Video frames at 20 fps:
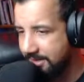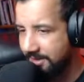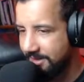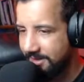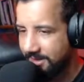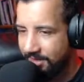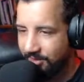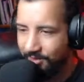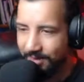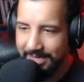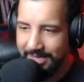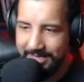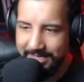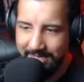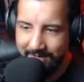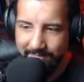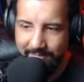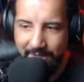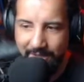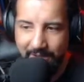Otherwise, I'd
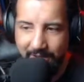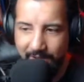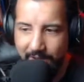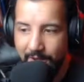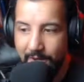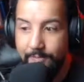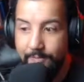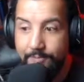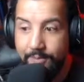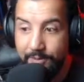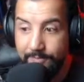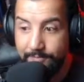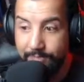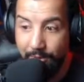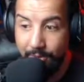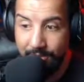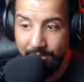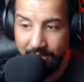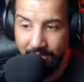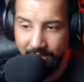put
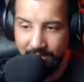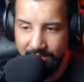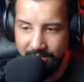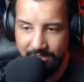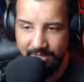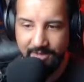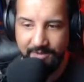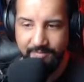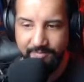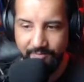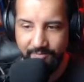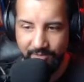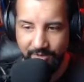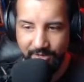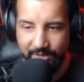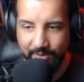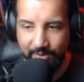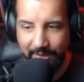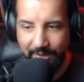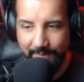both cards on really
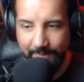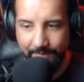quick.